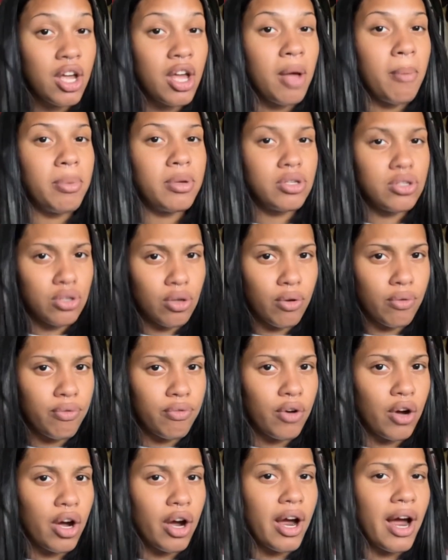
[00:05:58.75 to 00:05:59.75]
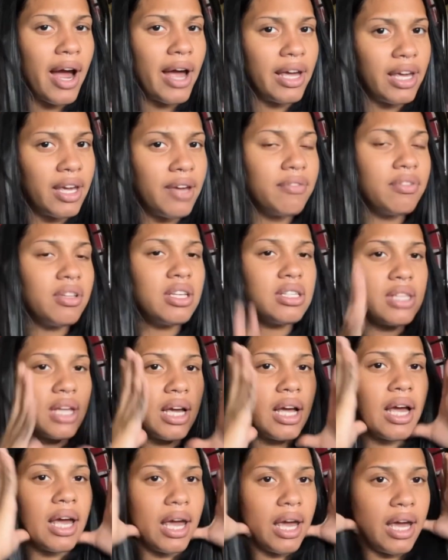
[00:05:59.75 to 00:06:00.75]
But so far I give these like
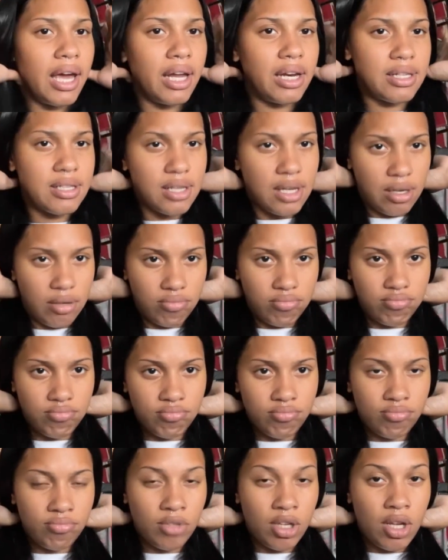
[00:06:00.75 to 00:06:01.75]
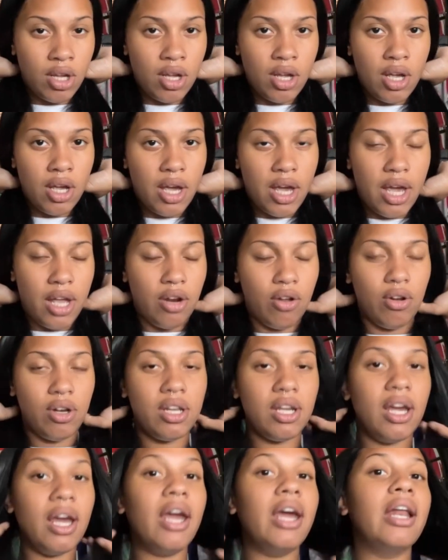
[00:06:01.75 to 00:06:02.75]
an 8 out of 10, and only
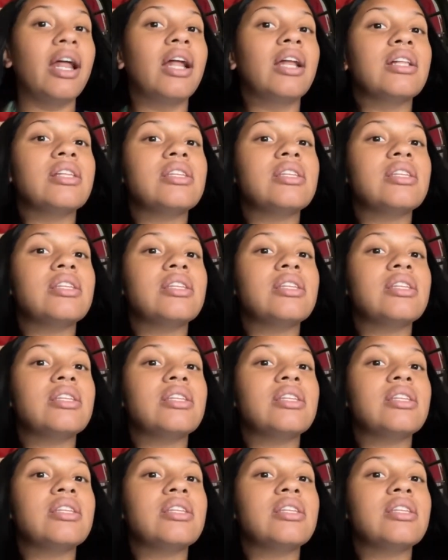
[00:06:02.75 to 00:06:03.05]
an 8 out of